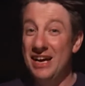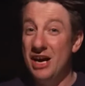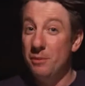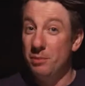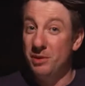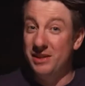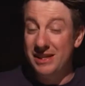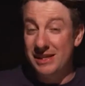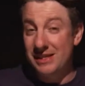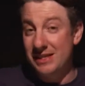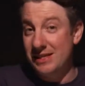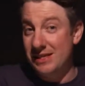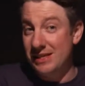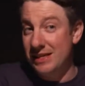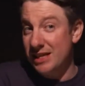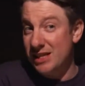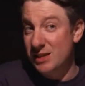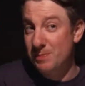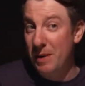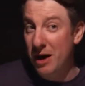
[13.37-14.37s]
but this is an
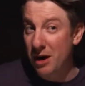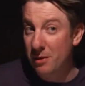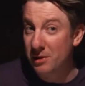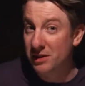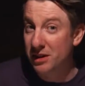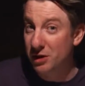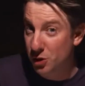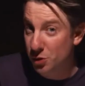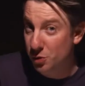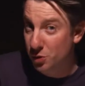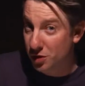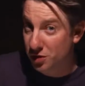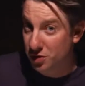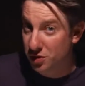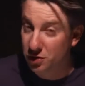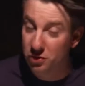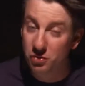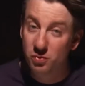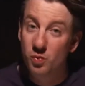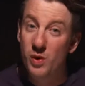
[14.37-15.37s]
experiment that you can
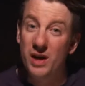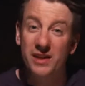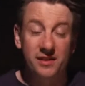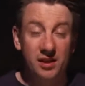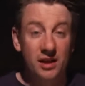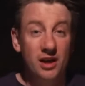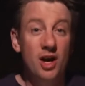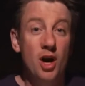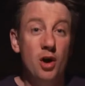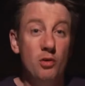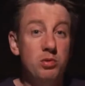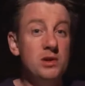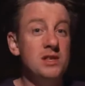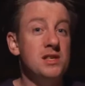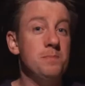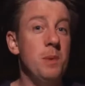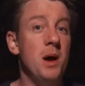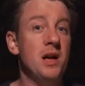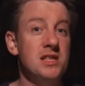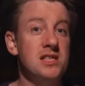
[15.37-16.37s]
do with
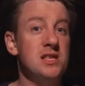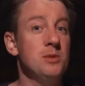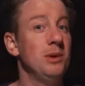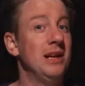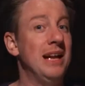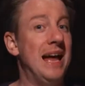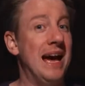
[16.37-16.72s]
responsible